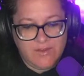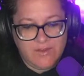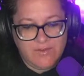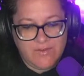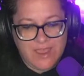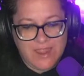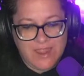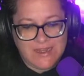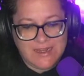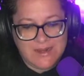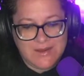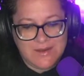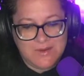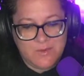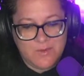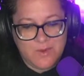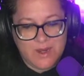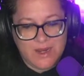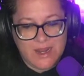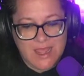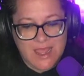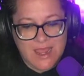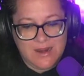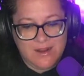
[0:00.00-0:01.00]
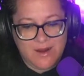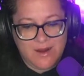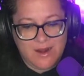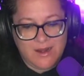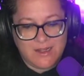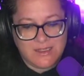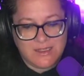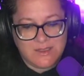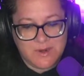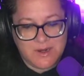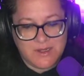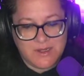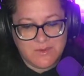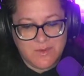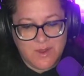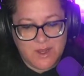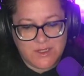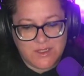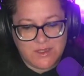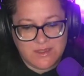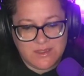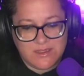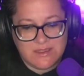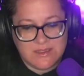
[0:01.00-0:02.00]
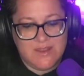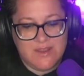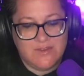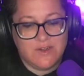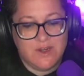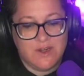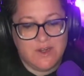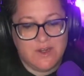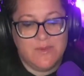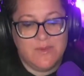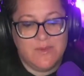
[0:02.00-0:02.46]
I didn't win, I had a great experience watching this live stream.